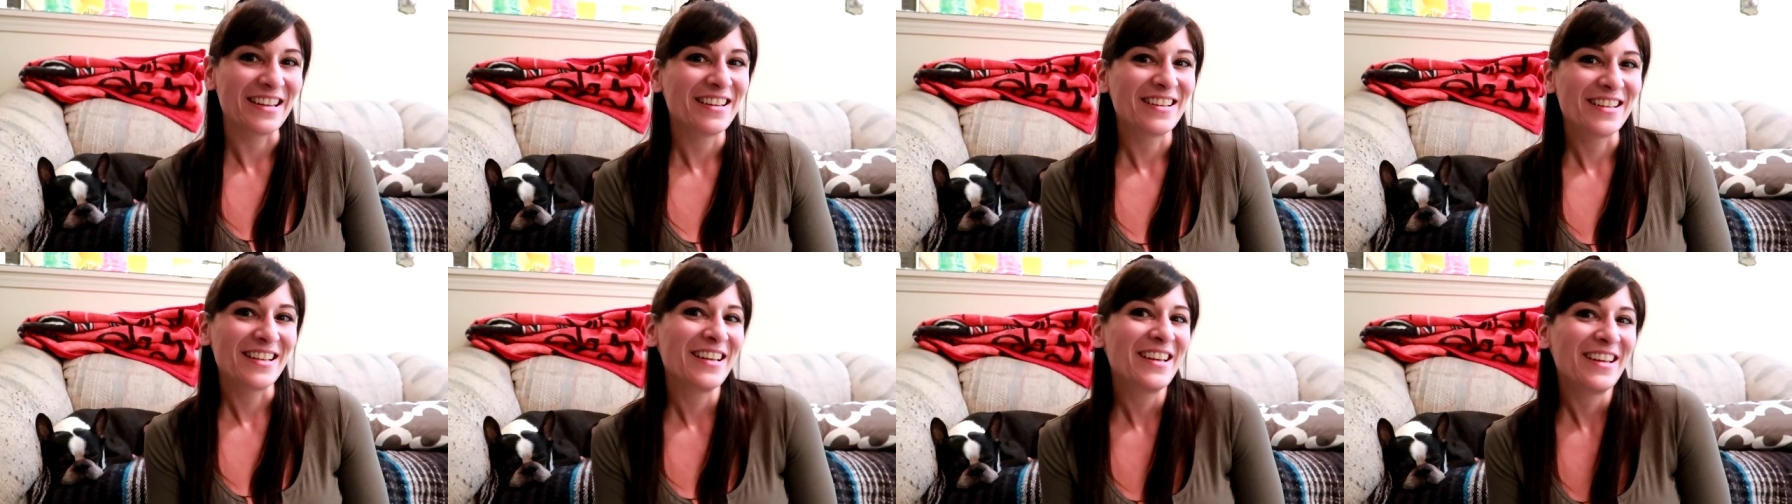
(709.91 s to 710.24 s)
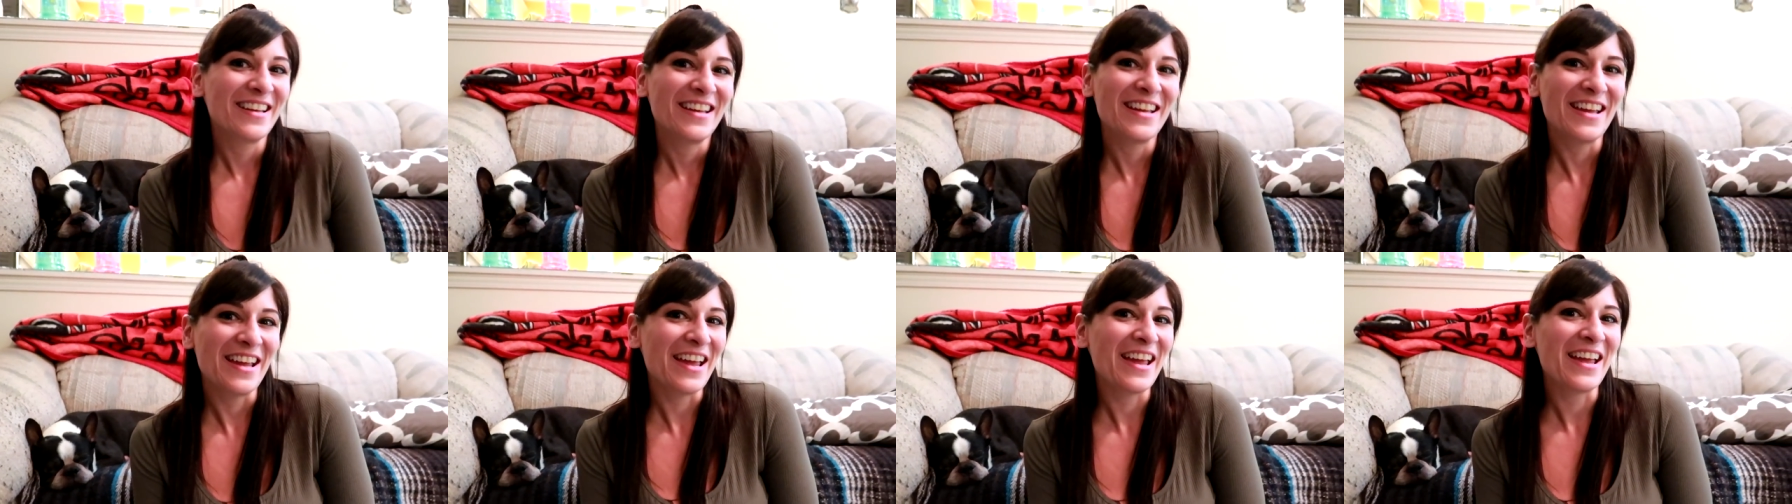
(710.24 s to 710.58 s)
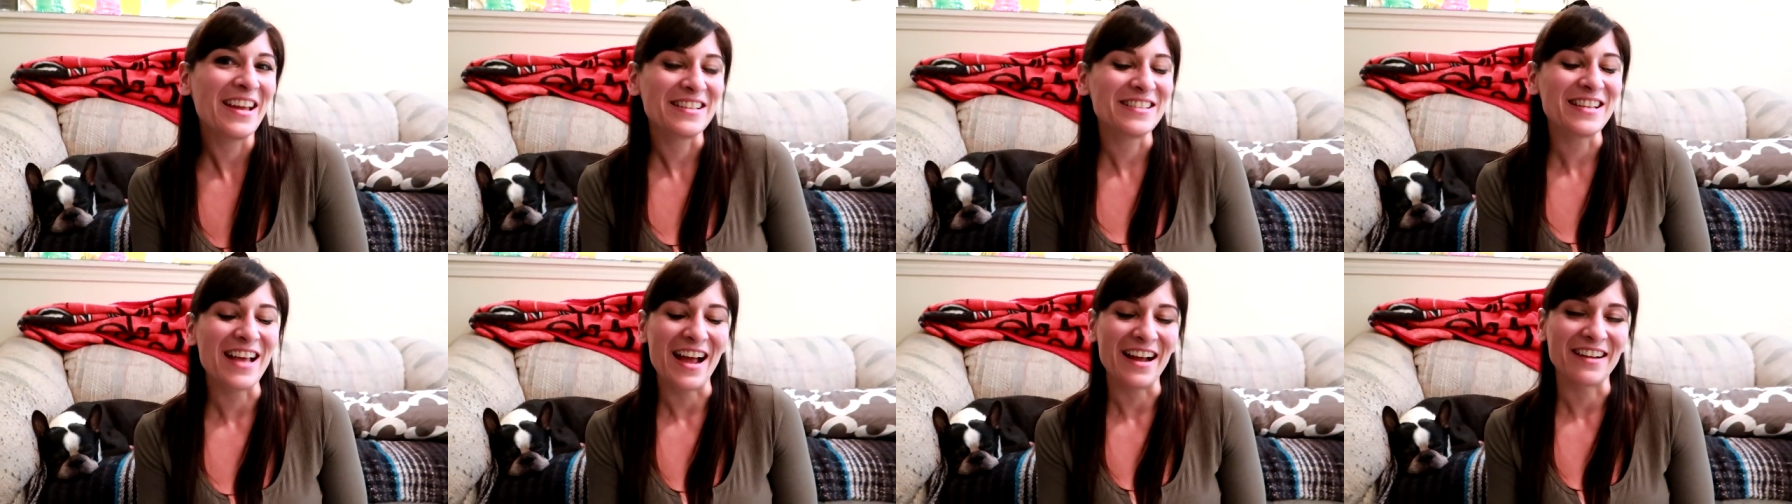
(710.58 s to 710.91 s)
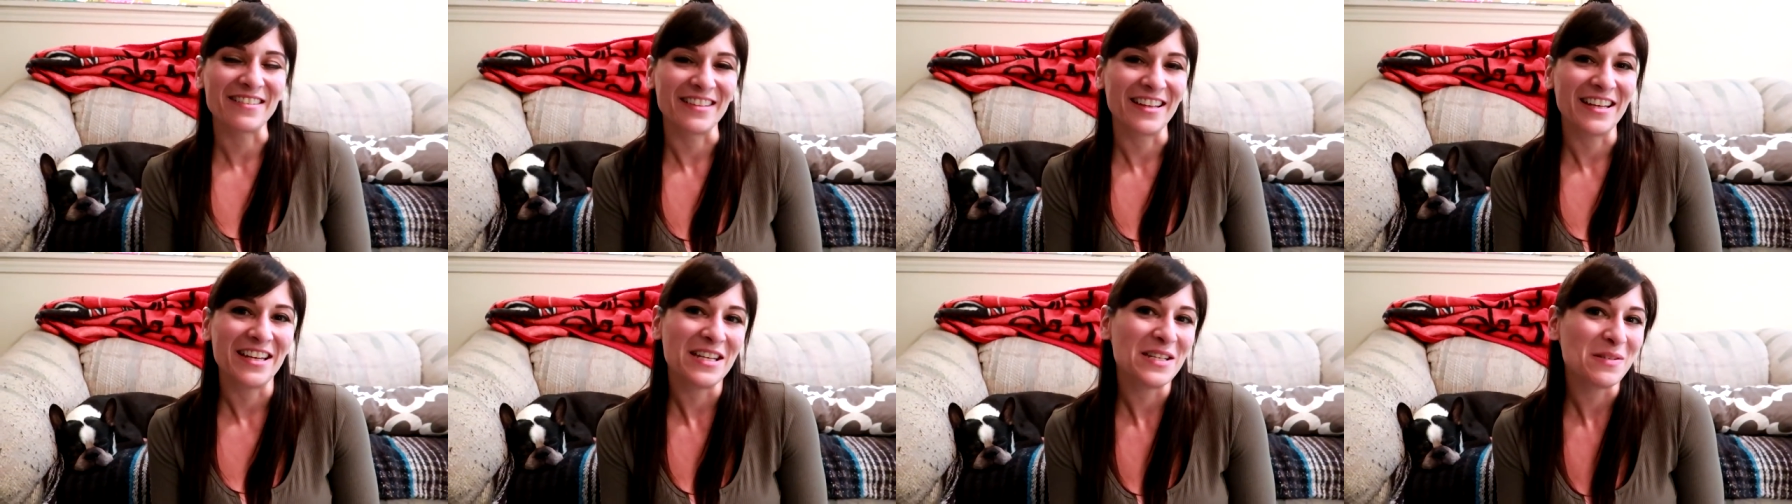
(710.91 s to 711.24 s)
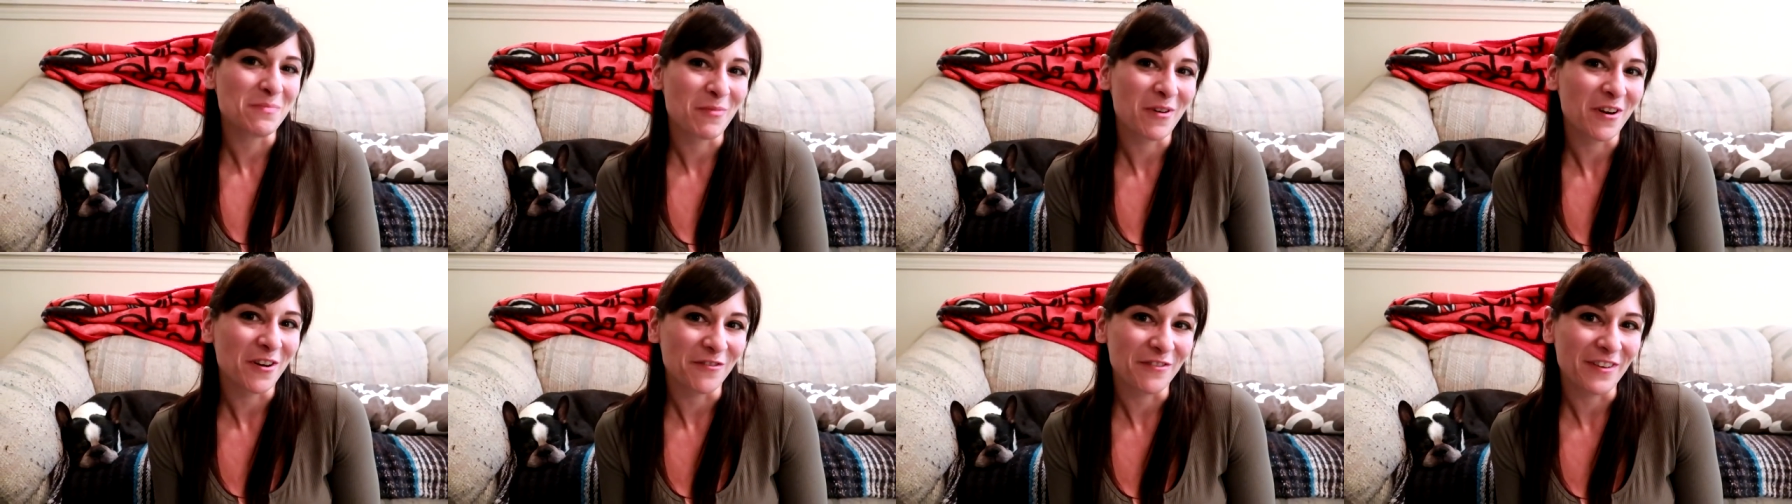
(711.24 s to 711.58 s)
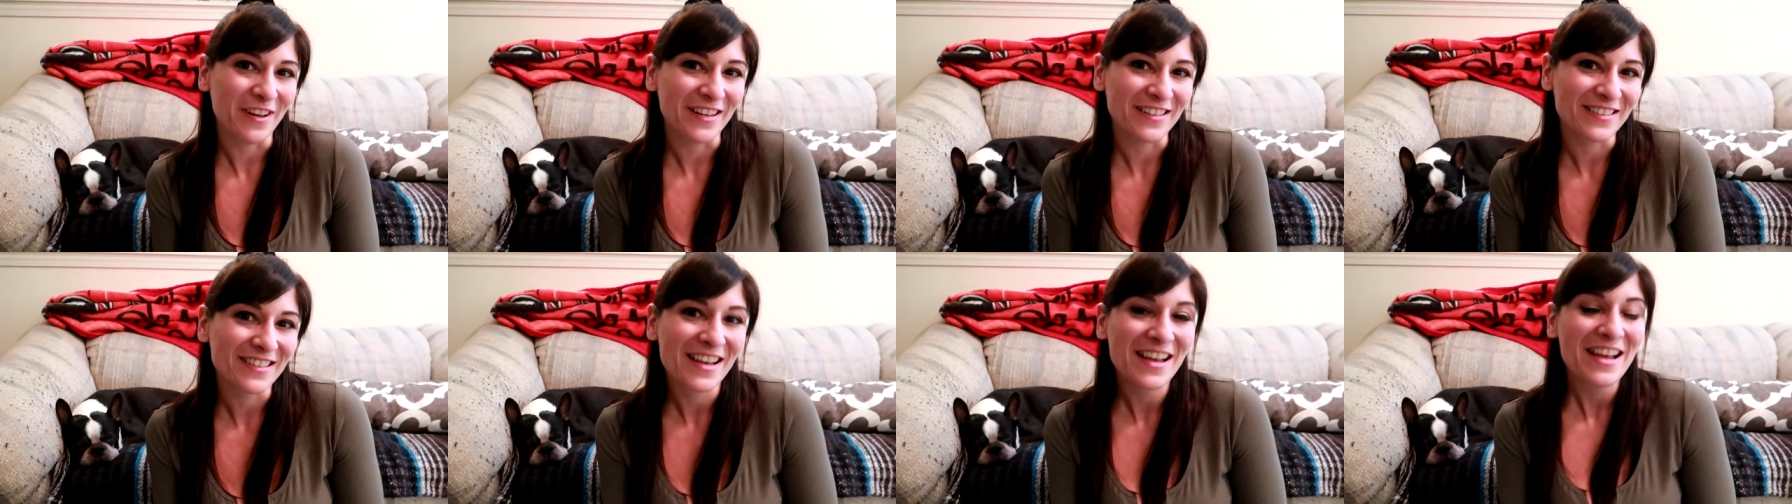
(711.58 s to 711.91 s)
also why. Exactly. He's
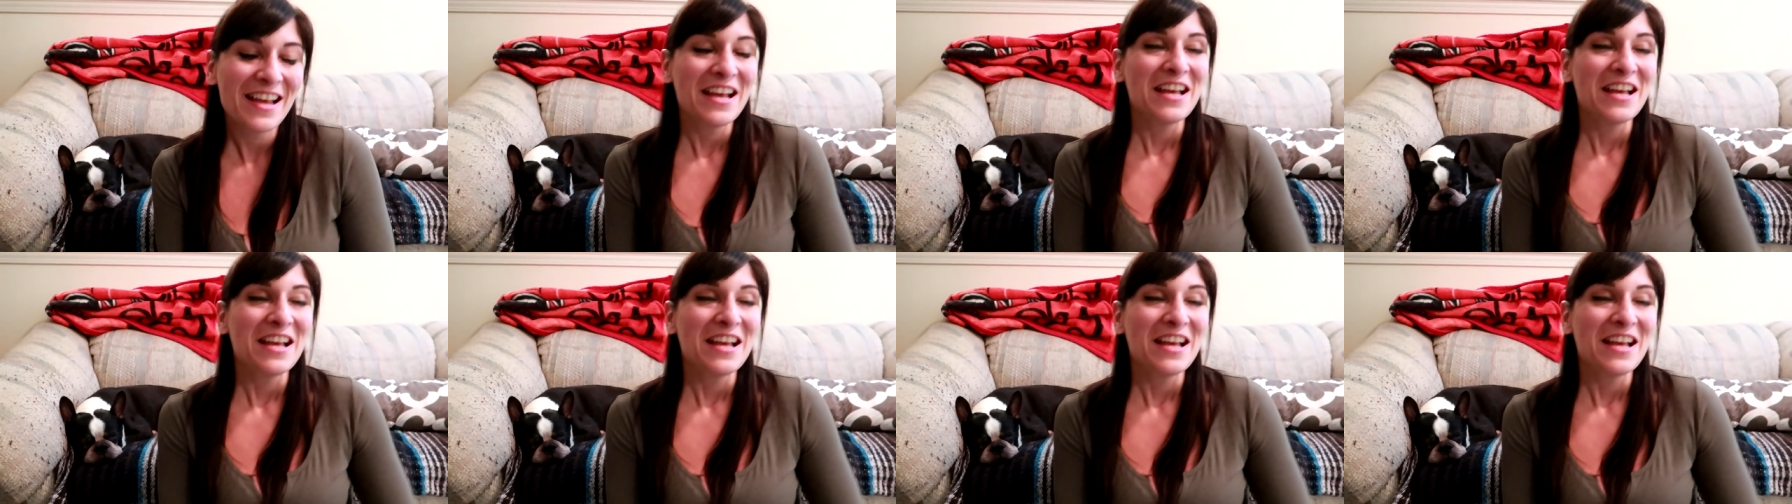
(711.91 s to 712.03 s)
perfect.